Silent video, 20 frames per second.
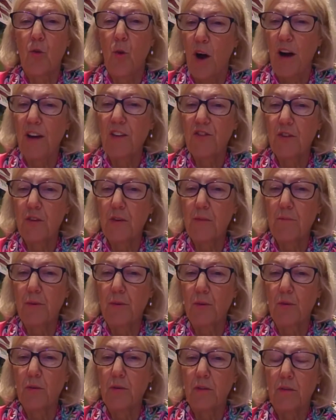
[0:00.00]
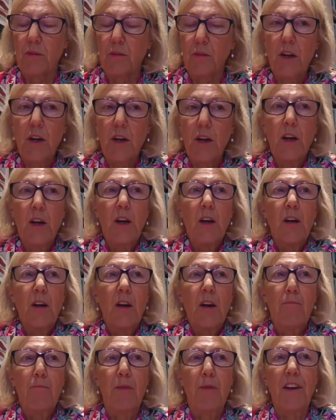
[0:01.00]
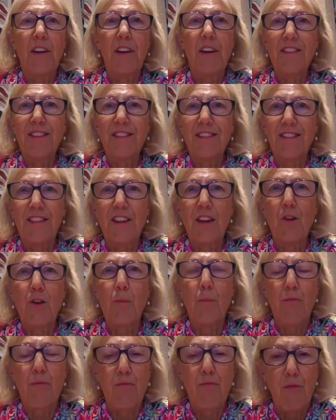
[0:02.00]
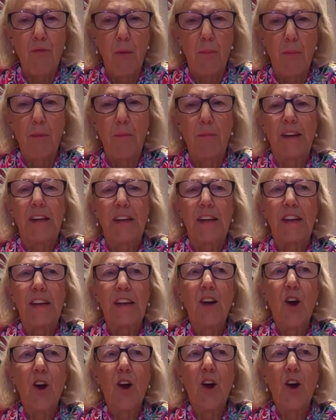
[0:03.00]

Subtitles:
quite so important. But it's still probably